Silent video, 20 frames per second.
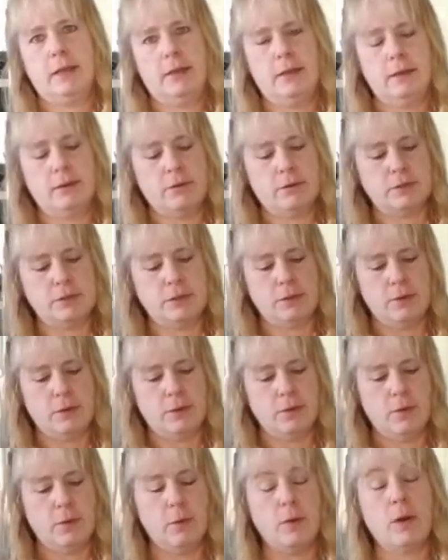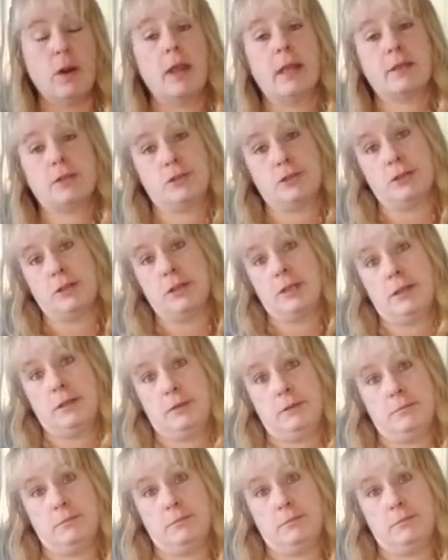here, so, or actually,